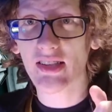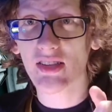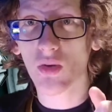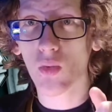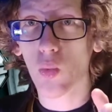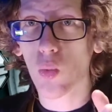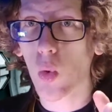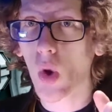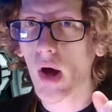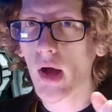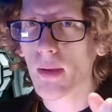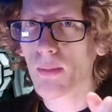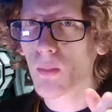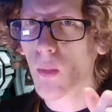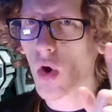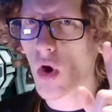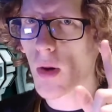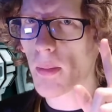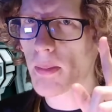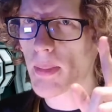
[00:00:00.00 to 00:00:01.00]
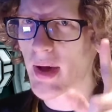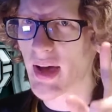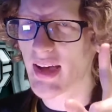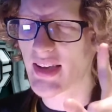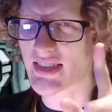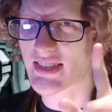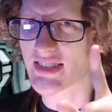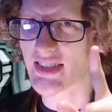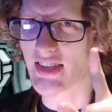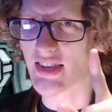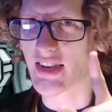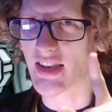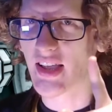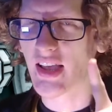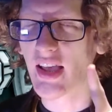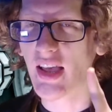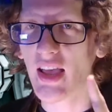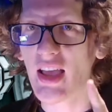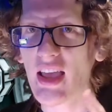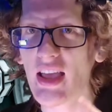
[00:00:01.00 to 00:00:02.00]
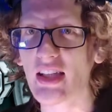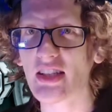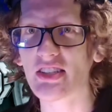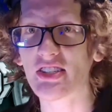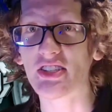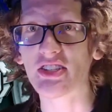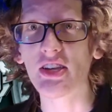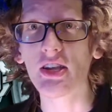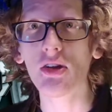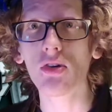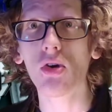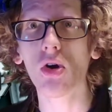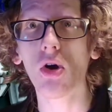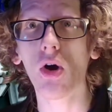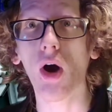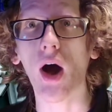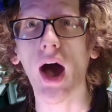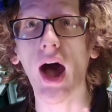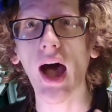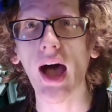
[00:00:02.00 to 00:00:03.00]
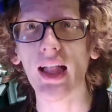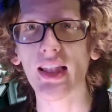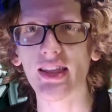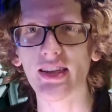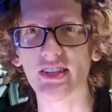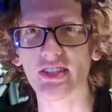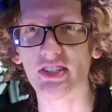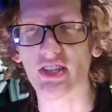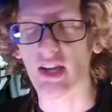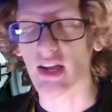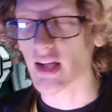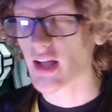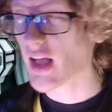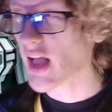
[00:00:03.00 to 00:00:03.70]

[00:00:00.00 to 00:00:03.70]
to one more person? General Hollinger.